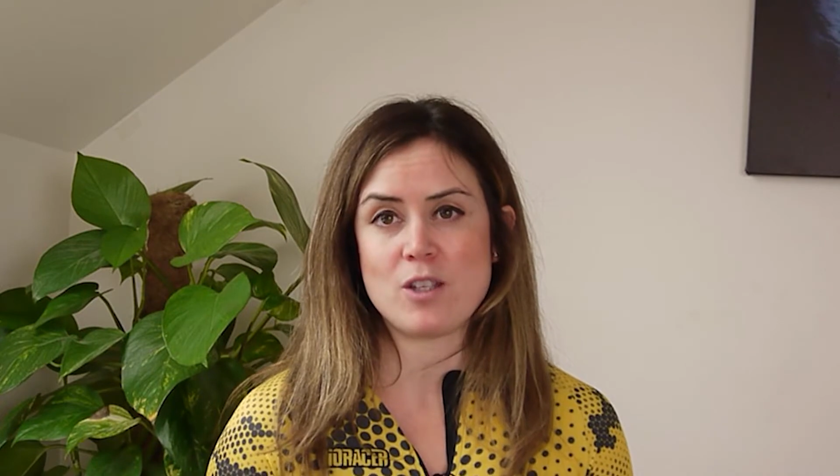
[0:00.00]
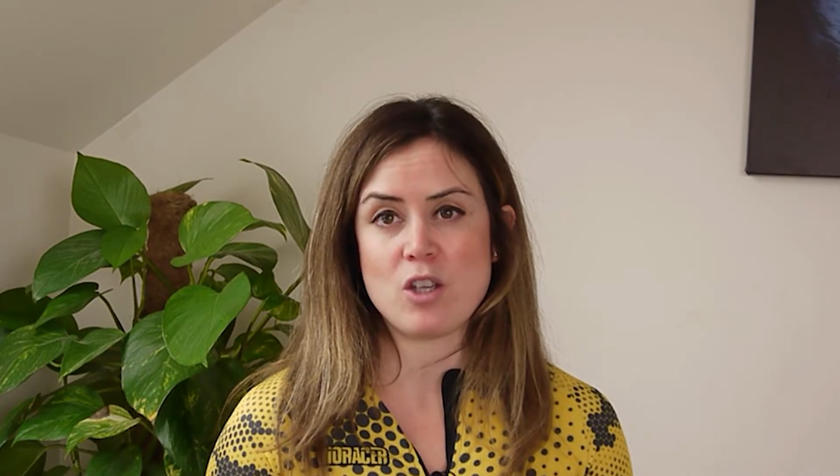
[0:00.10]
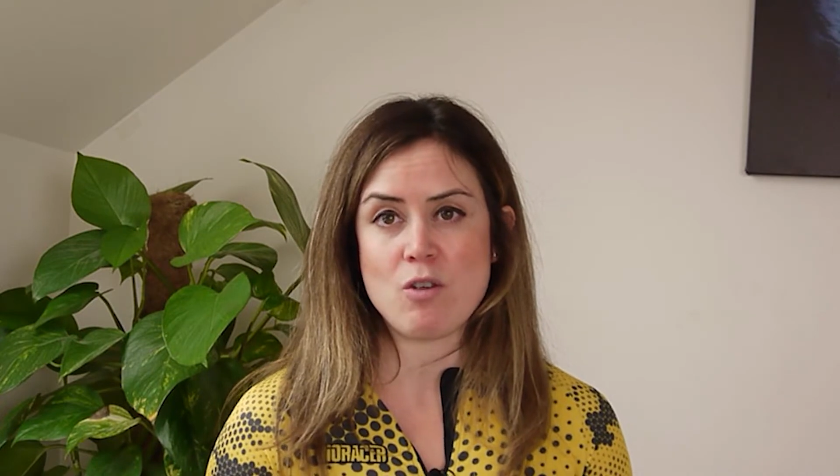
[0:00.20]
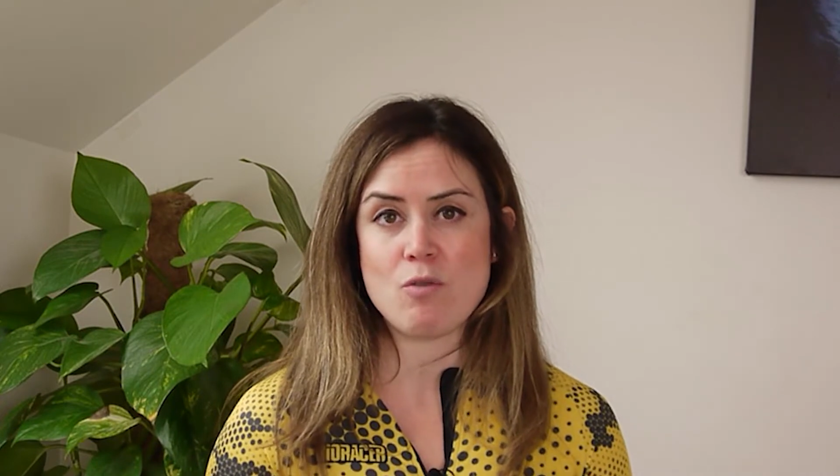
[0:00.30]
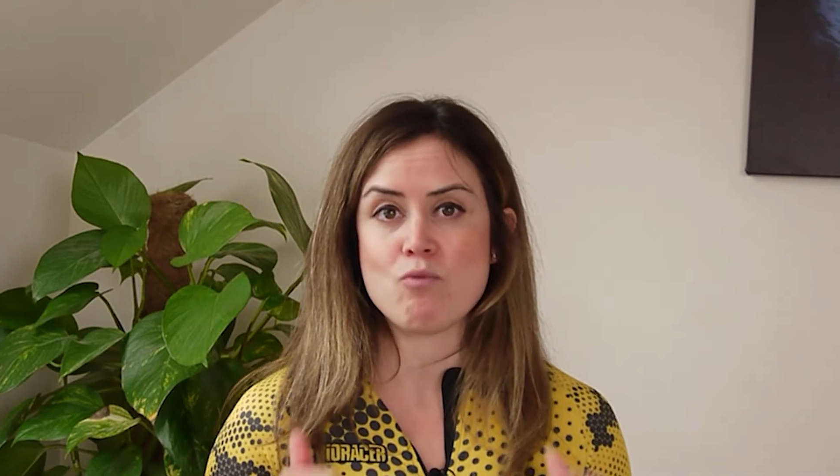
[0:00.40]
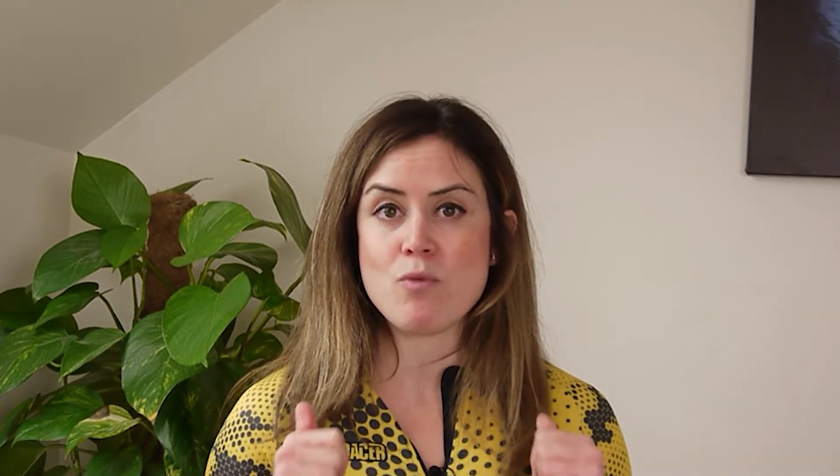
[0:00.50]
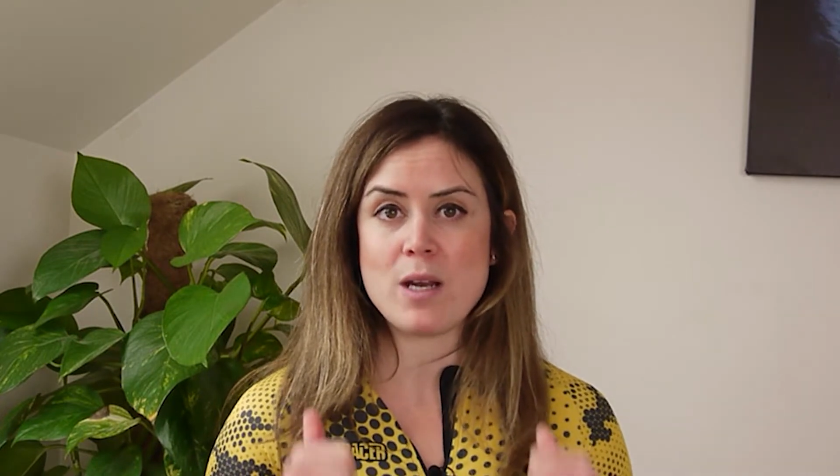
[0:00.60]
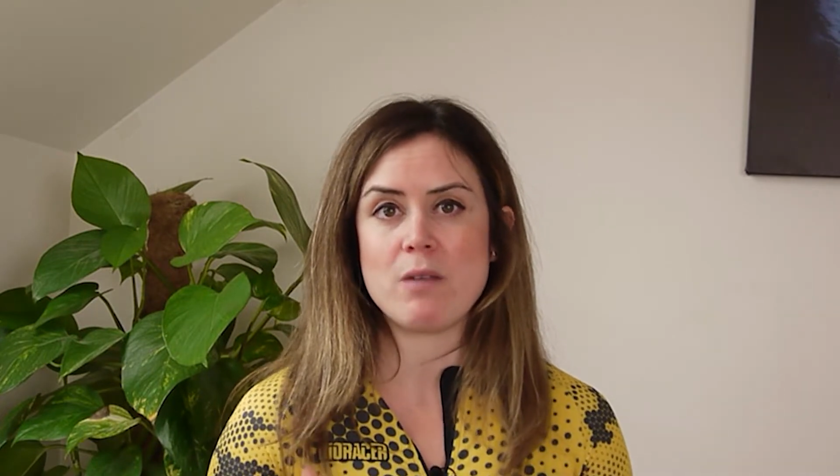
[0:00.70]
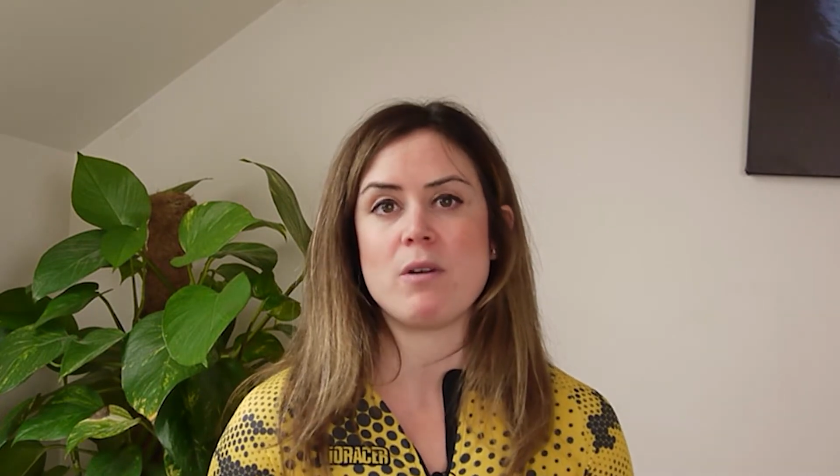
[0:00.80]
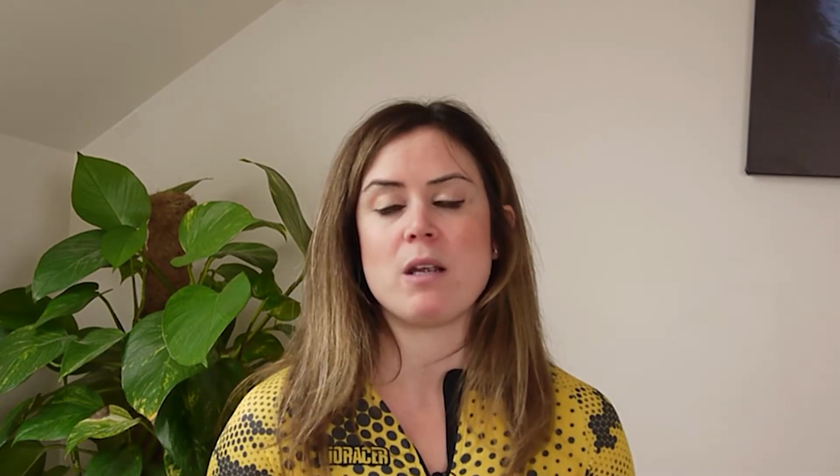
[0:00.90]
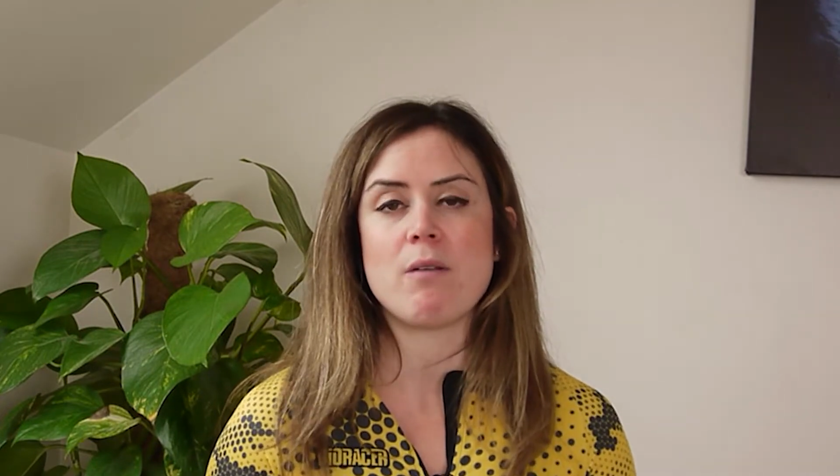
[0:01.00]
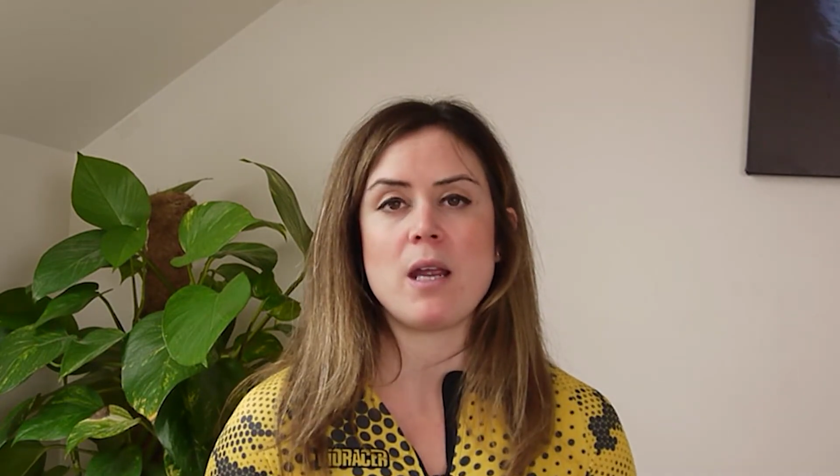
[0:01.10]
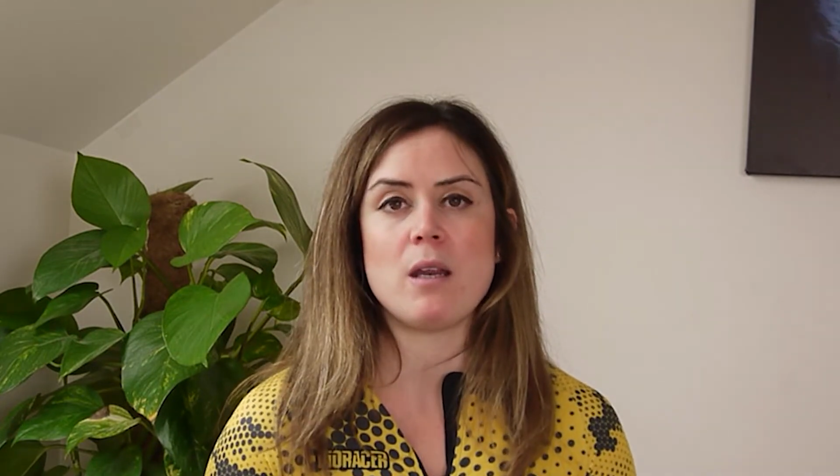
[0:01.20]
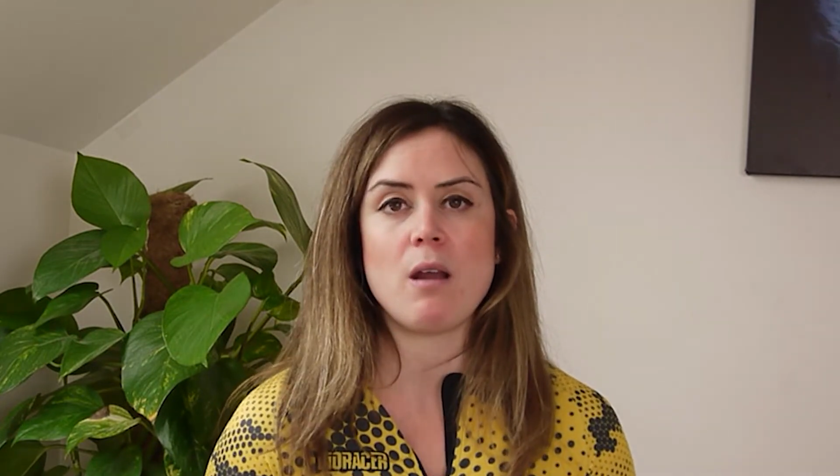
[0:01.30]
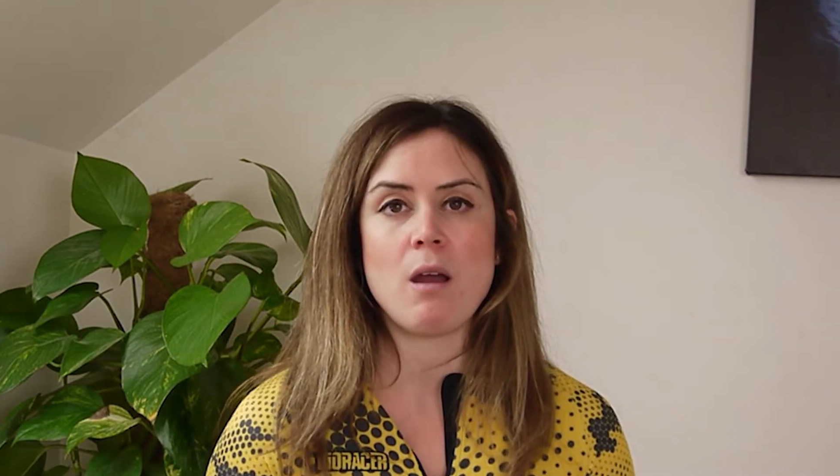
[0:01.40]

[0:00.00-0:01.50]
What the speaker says: So really great